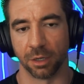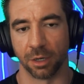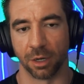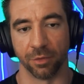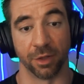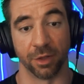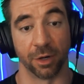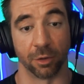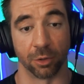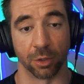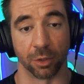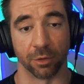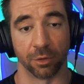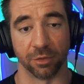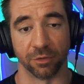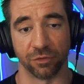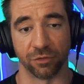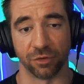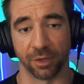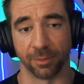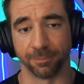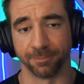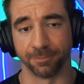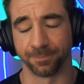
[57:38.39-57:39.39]
Well, then I'll go to the
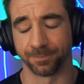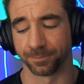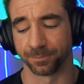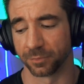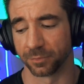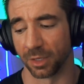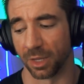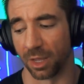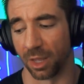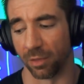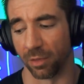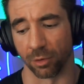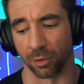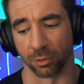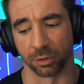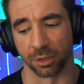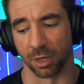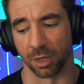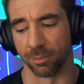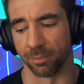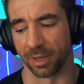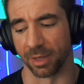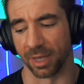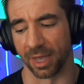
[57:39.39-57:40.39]
gym and then I'll
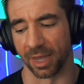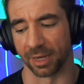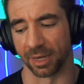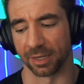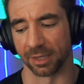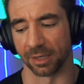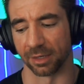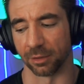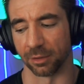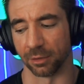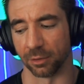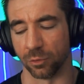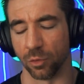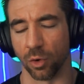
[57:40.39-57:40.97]
come back and